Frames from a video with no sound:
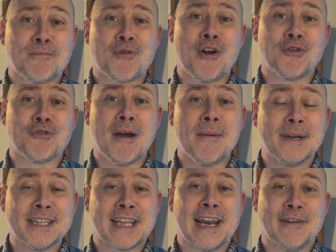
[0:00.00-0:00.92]
program
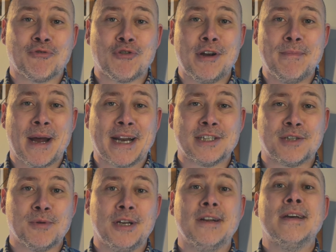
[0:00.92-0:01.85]
and delivery
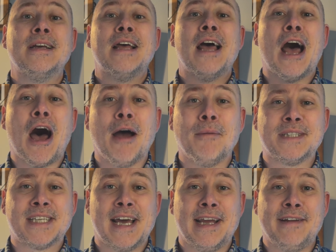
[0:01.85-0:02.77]
management. I'm
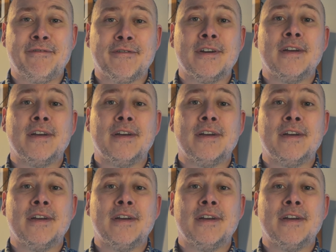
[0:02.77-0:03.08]
Dave.